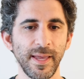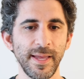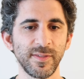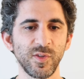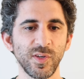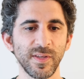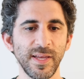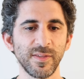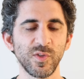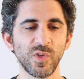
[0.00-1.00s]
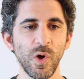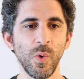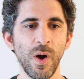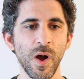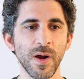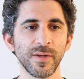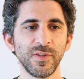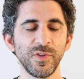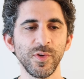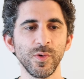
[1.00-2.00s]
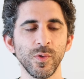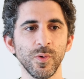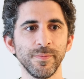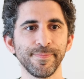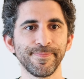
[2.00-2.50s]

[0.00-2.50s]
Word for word: it's just it's so hard to